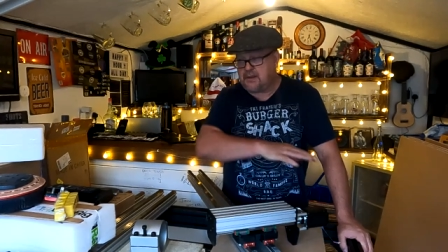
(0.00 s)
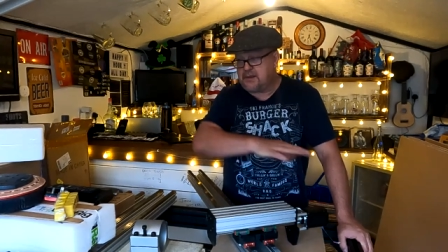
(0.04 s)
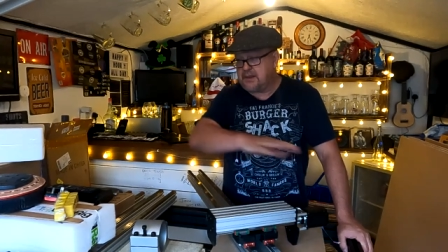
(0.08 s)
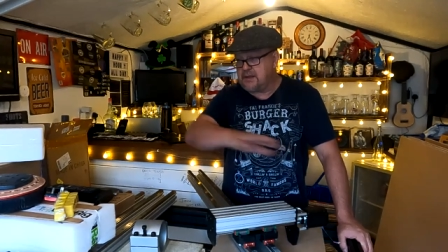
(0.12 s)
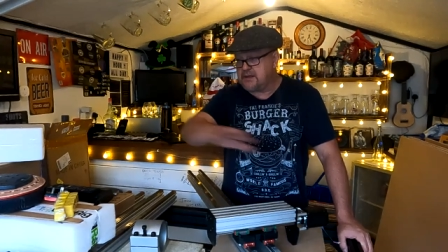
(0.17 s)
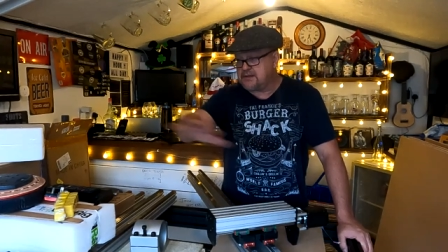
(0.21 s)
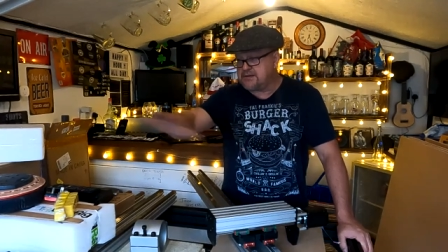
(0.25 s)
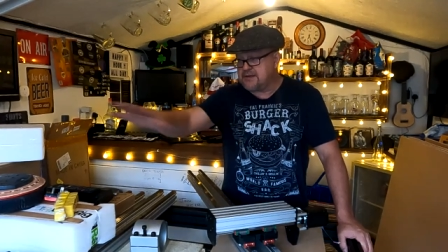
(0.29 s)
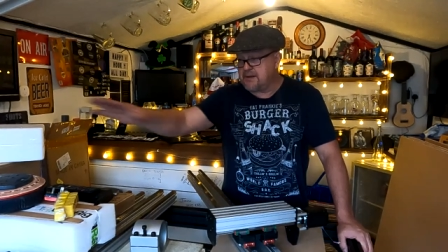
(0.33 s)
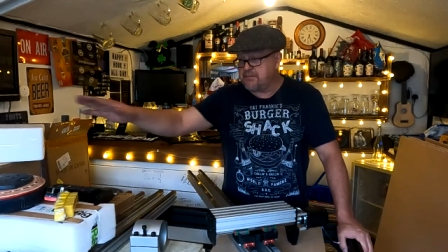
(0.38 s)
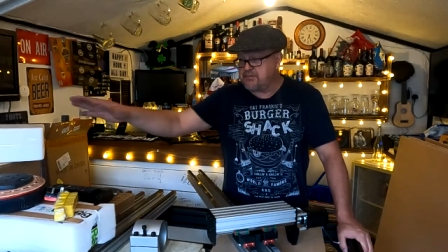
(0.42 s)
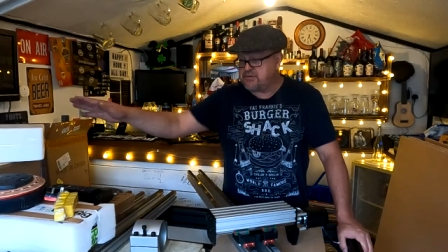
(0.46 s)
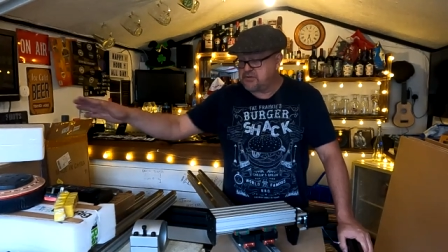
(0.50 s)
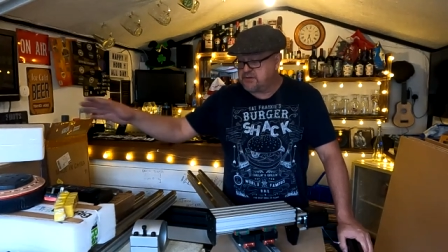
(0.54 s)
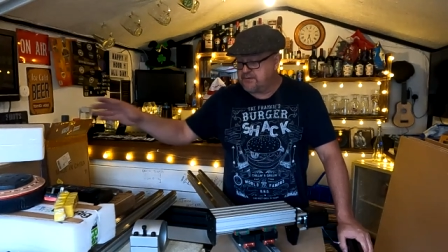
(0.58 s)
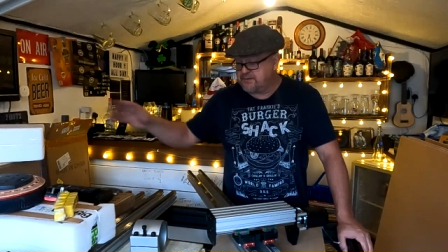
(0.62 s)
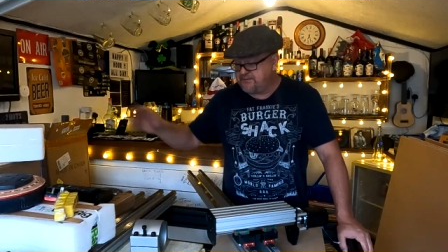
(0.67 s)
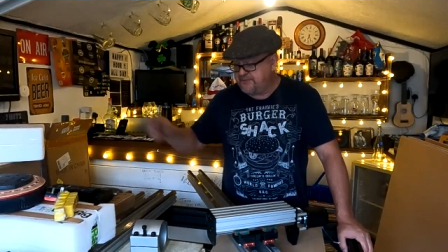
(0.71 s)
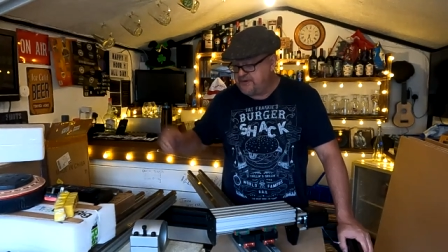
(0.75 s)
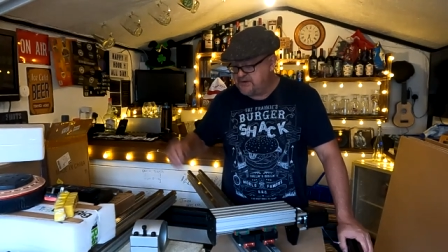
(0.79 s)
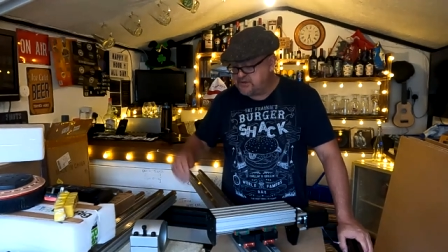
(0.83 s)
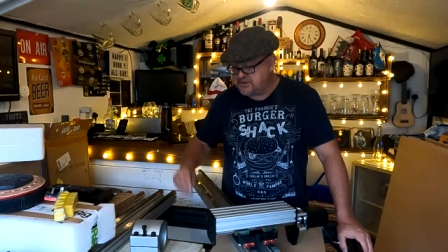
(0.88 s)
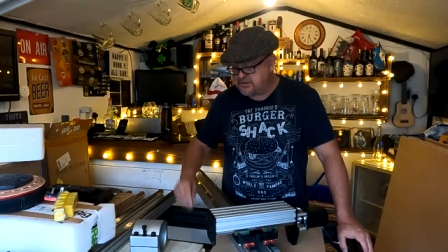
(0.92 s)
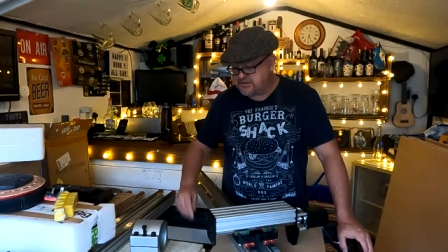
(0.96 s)
get the table
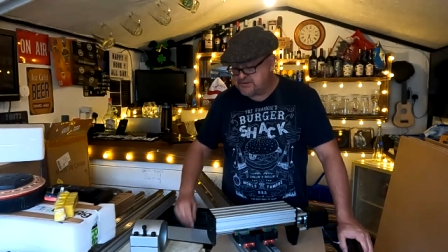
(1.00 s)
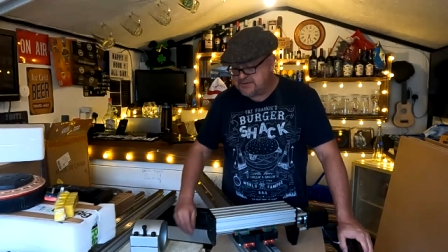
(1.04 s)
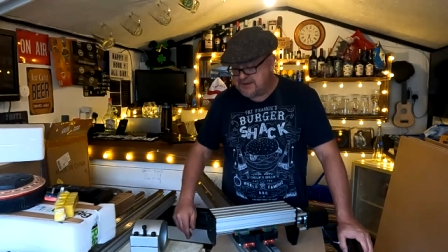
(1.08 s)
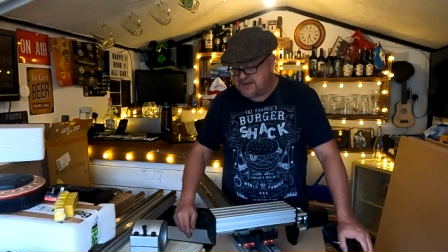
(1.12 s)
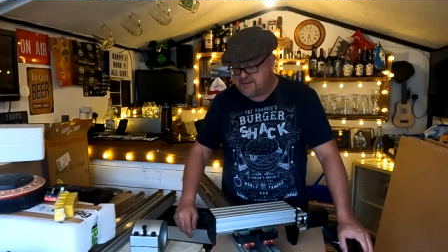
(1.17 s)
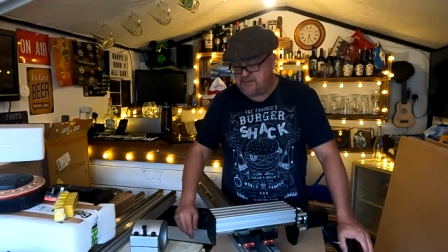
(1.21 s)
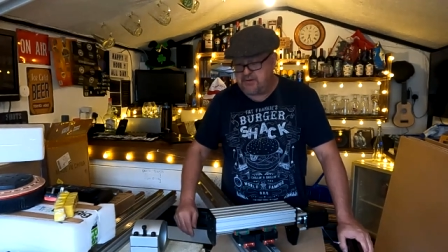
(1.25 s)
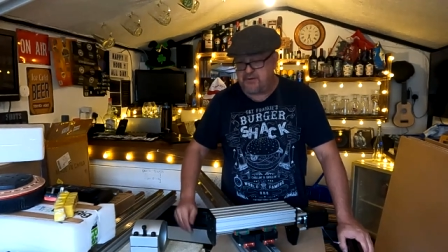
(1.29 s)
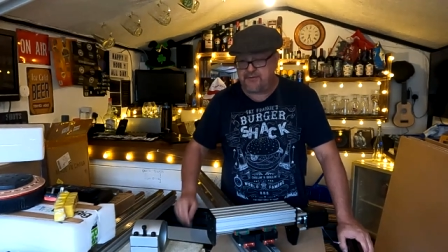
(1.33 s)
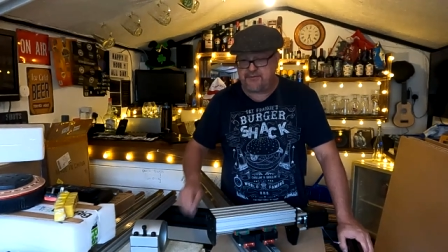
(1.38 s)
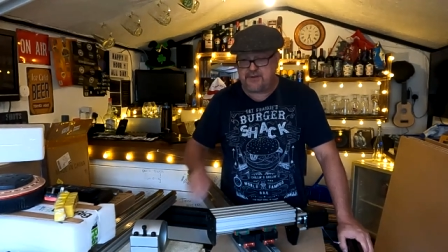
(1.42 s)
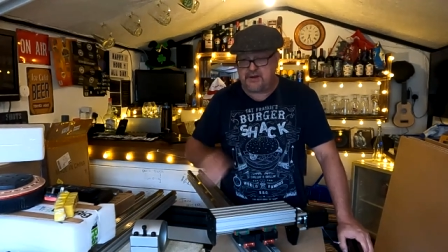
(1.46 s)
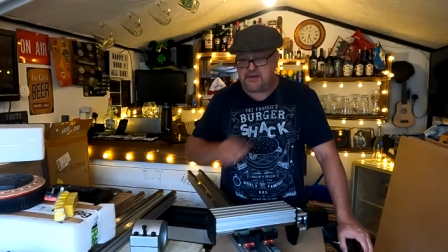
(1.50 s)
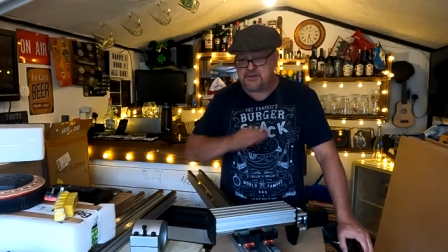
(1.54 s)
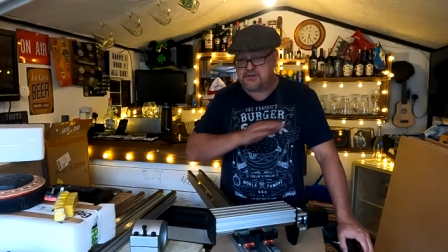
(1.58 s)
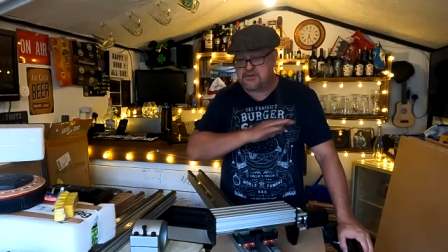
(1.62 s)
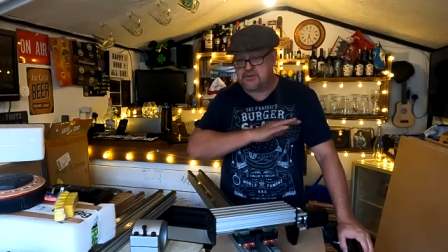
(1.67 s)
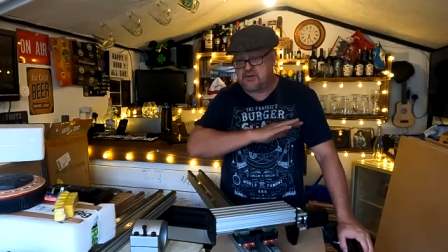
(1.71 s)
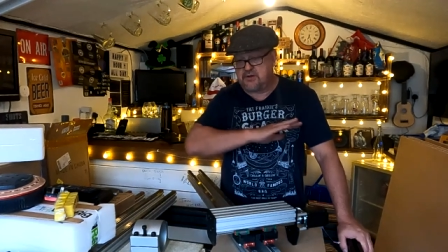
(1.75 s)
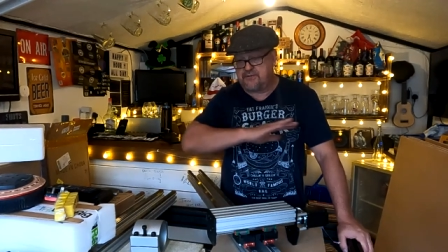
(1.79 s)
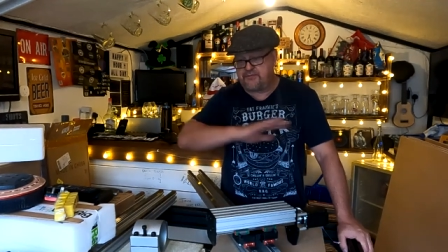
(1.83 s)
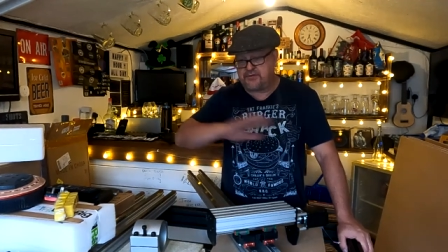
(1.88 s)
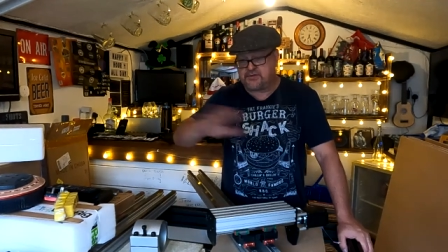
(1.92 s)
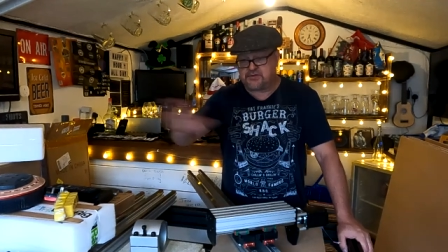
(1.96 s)
surface, finish the table off, get the
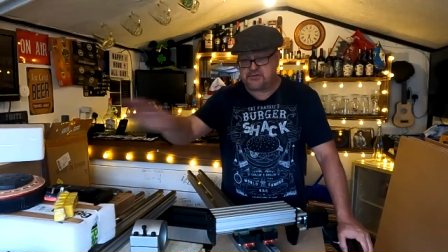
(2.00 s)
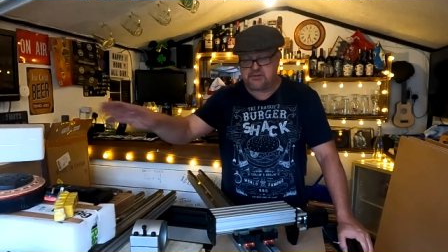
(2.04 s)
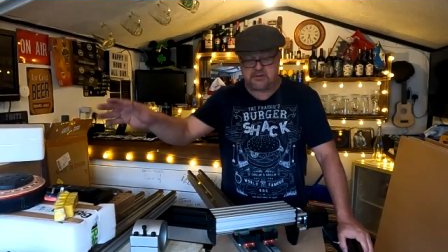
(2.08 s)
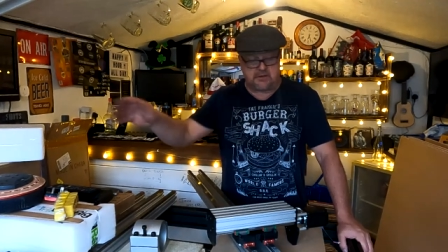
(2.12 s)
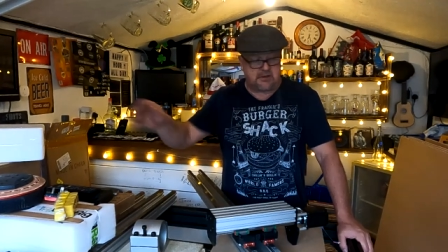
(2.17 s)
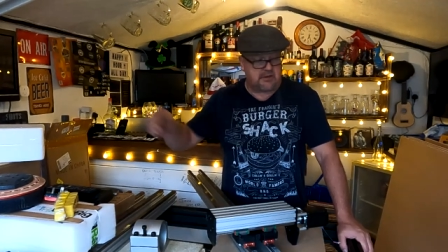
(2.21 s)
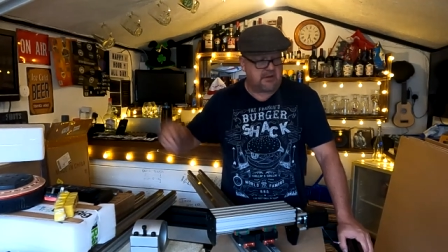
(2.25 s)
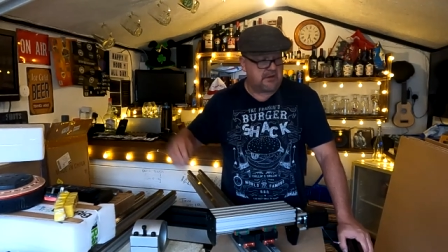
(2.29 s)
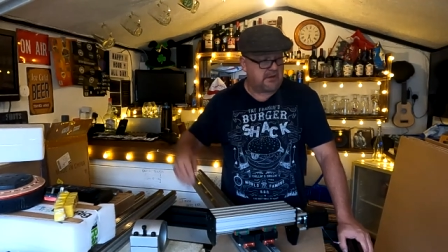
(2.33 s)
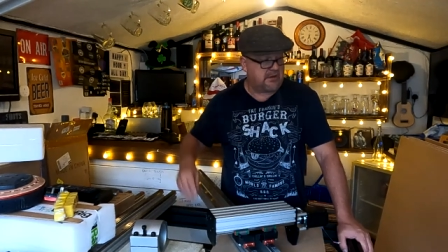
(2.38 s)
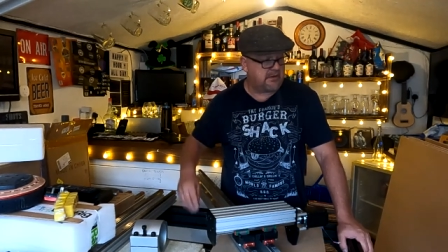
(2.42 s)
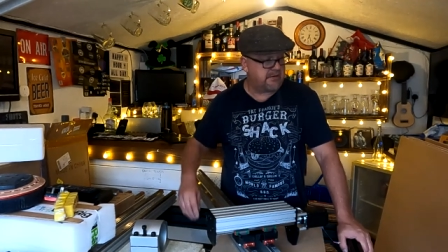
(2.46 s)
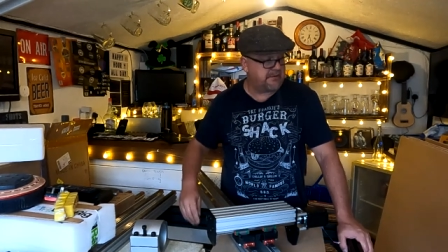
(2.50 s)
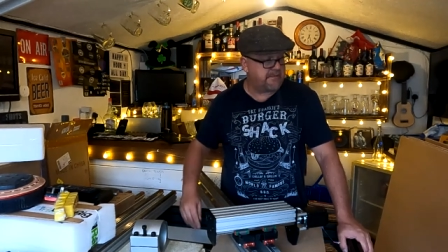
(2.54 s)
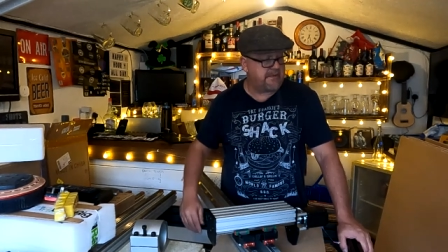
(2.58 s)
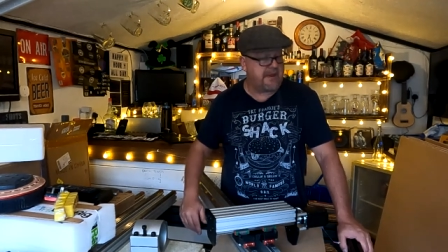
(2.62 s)
surface, uh,